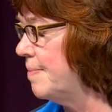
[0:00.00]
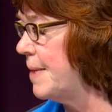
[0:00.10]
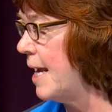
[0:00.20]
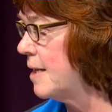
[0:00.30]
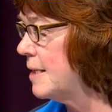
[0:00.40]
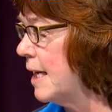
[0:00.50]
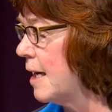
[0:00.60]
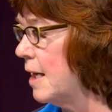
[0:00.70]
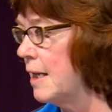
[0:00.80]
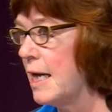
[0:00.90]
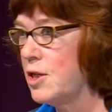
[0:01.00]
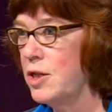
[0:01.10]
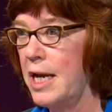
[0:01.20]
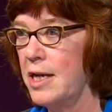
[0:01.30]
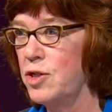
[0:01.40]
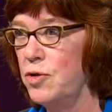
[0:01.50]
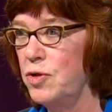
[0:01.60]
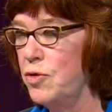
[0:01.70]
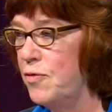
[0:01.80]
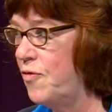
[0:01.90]
data set collection as you
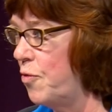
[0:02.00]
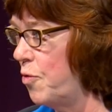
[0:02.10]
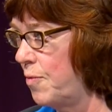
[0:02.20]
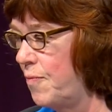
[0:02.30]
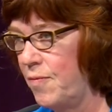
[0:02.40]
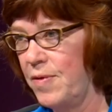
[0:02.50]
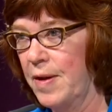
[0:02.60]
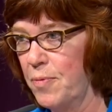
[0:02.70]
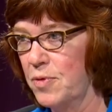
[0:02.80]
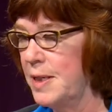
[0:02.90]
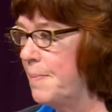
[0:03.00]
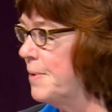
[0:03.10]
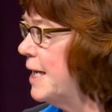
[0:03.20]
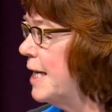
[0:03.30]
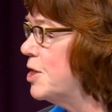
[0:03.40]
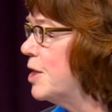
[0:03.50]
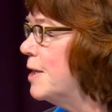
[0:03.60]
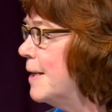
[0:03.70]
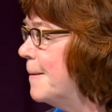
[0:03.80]
do for the precipitation?